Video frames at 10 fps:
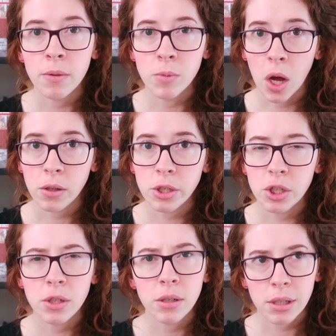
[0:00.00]

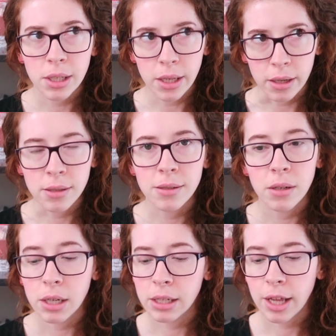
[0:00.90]
Knowledge, yes.
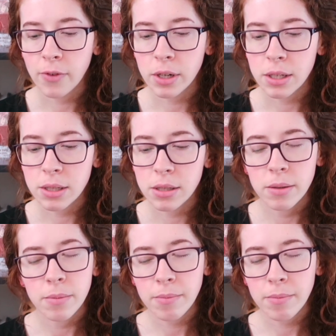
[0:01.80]
Cleverness,